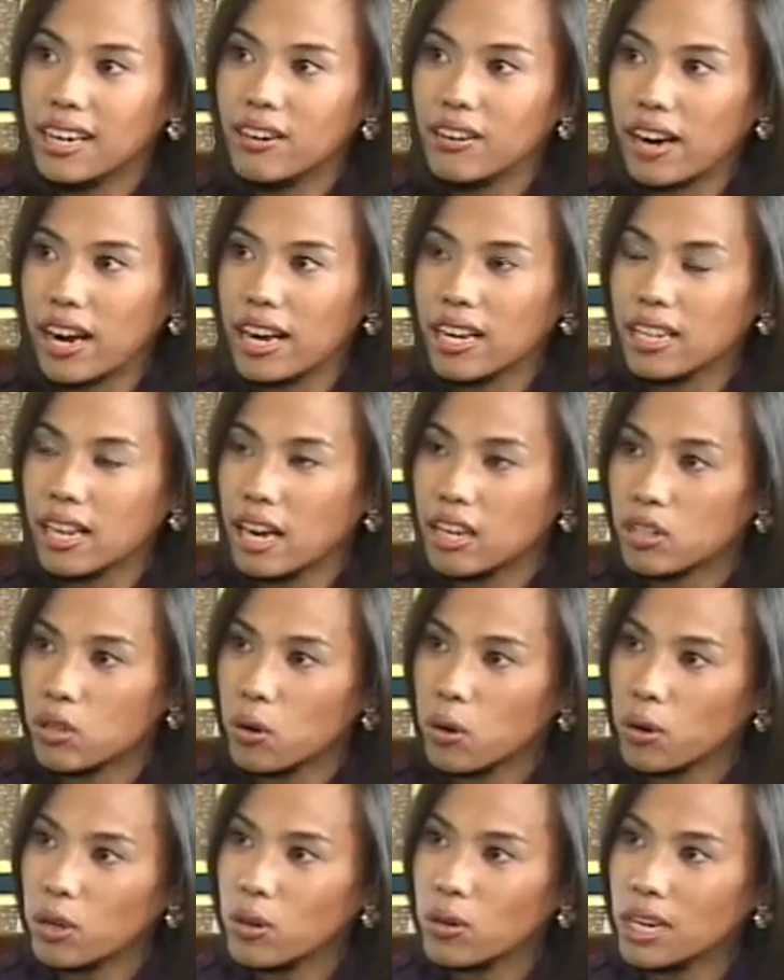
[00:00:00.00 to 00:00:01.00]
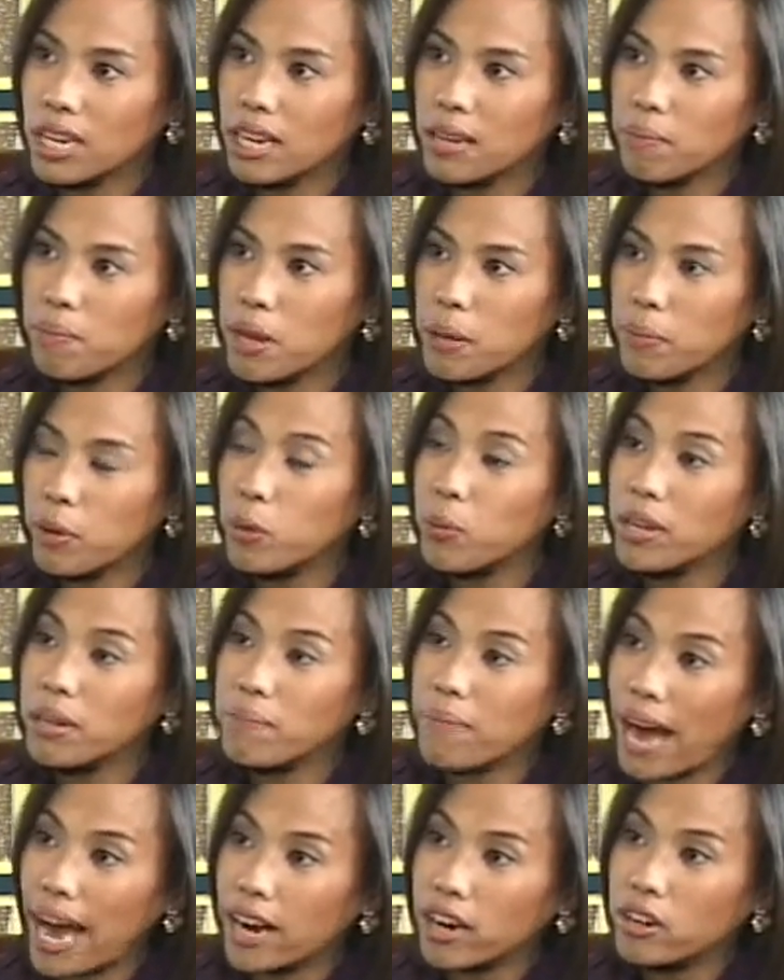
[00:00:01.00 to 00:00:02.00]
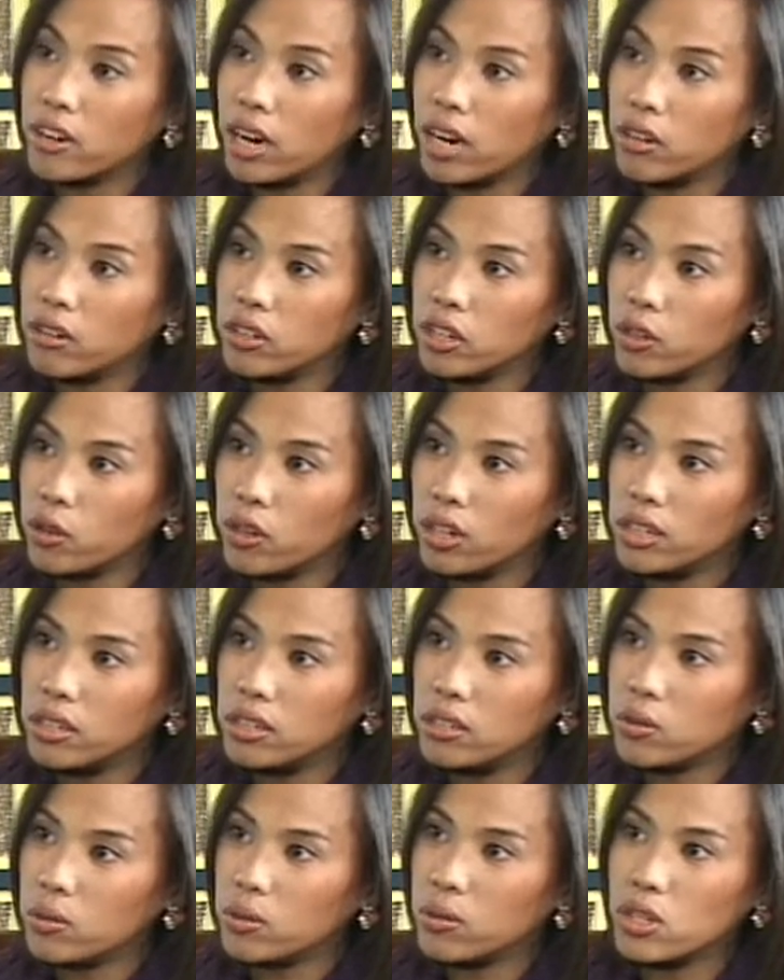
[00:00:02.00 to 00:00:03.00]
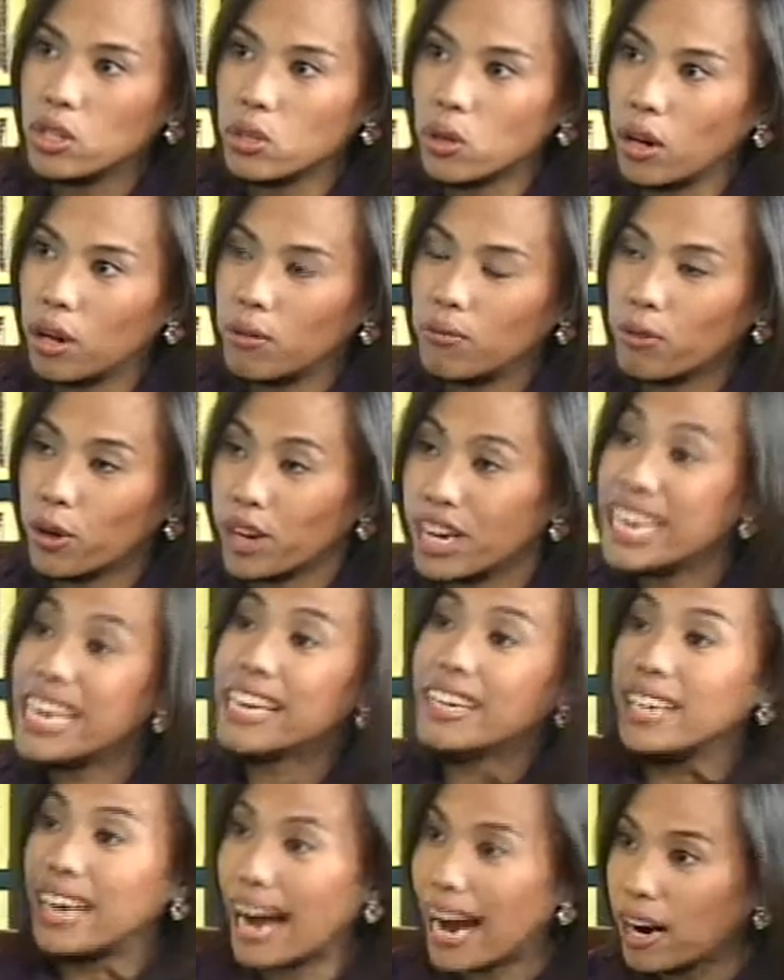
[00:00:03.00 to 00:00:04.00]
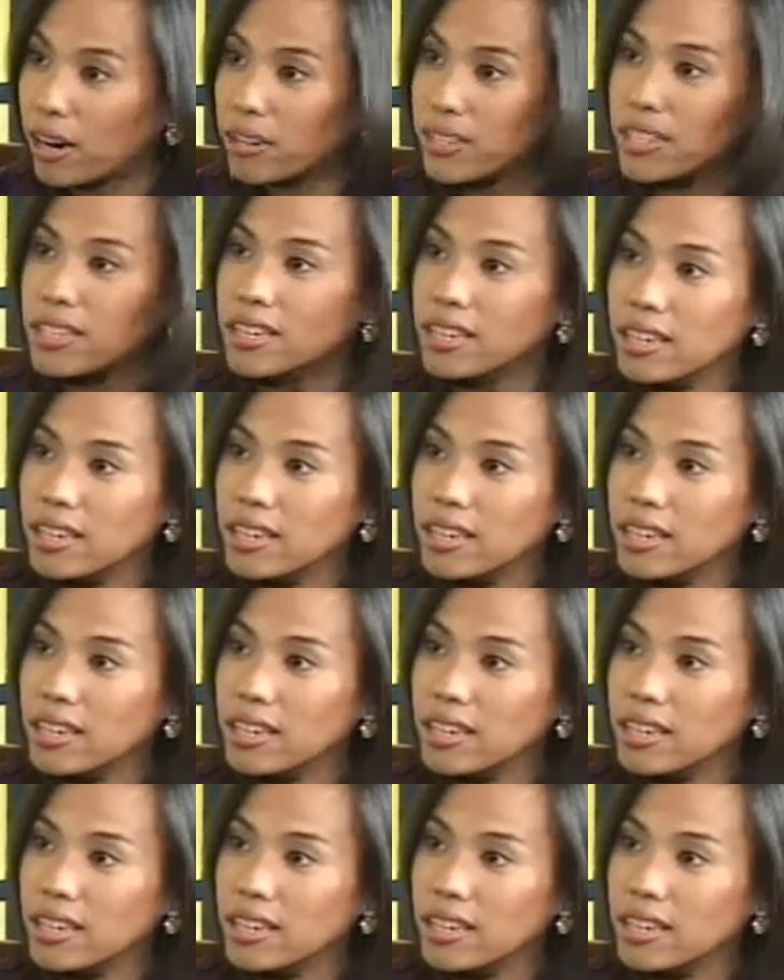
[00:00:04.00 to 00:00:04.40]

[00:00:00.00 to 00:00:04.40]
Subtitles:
right? So you need people with background in order to resolve or hear out